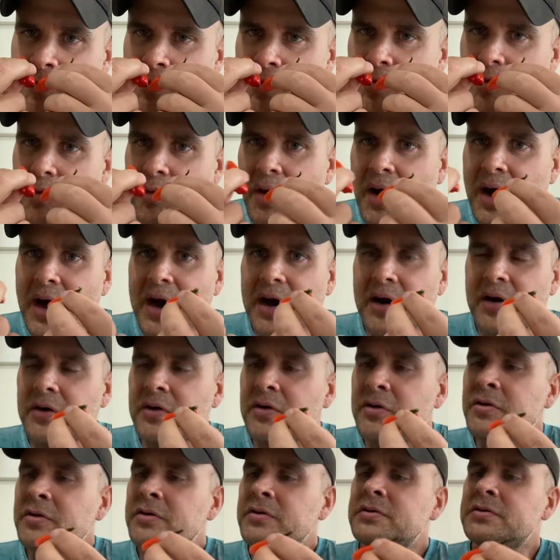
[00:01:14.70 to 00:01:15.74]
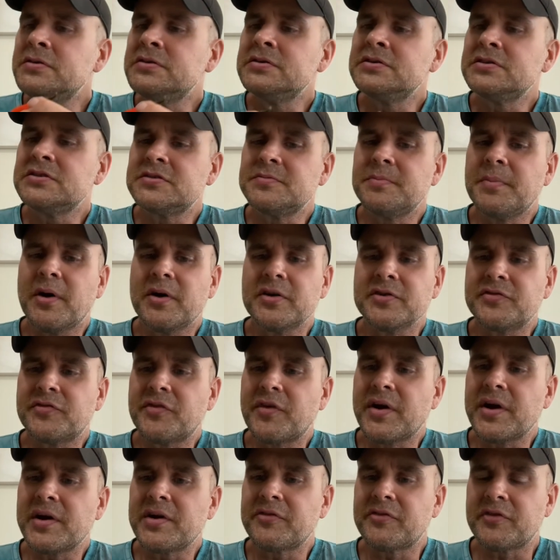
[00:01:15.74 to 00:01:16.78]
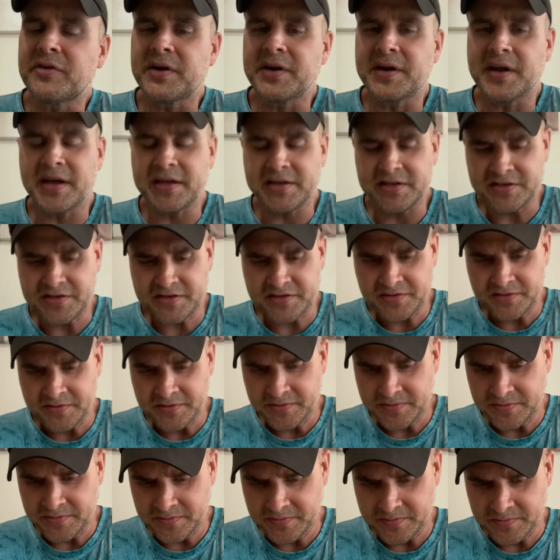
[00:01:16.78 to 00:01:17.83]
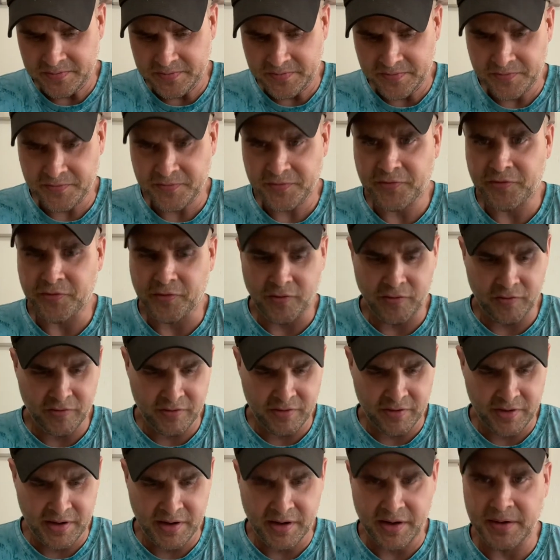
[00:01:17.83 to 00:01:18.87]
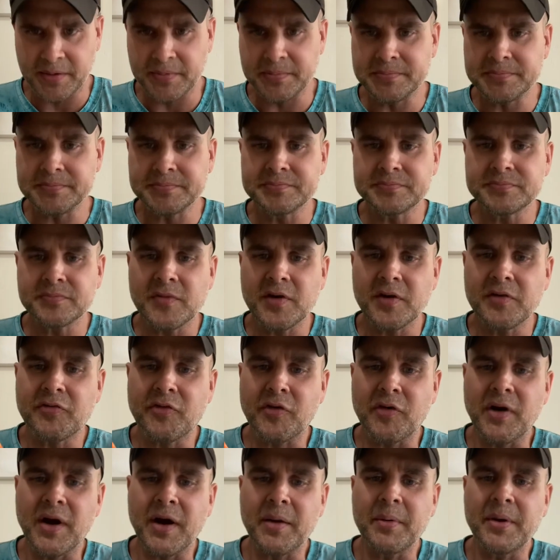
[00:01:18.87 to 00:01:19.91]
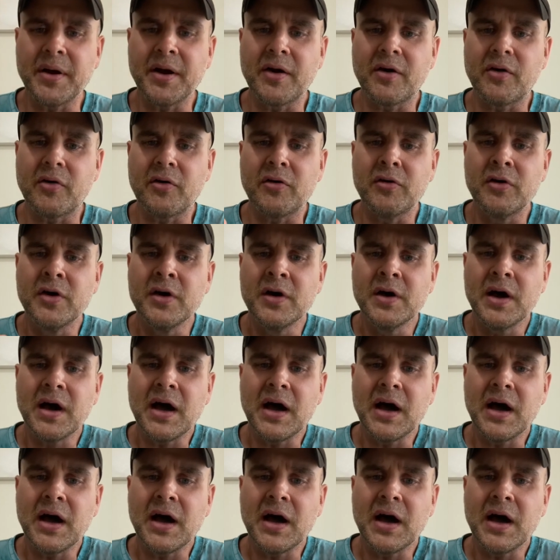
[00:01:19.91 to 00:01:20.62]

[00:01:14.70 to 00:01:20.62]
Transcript: Wow. Smells very, very nice for, um, for habanero.